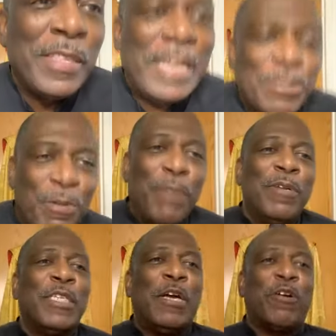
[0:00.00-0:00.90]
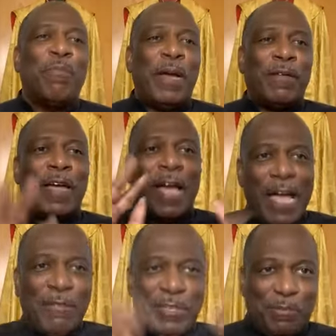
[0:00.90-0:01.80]
That's what I'm going to talk about,
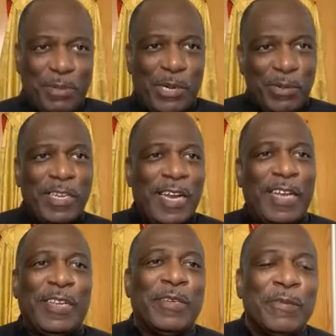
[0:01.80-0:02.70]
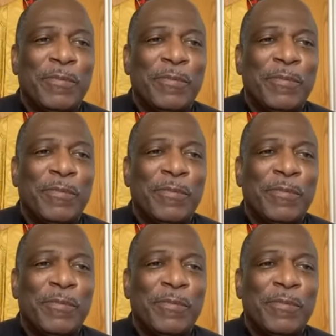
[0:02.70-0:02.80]
how to put on the collar.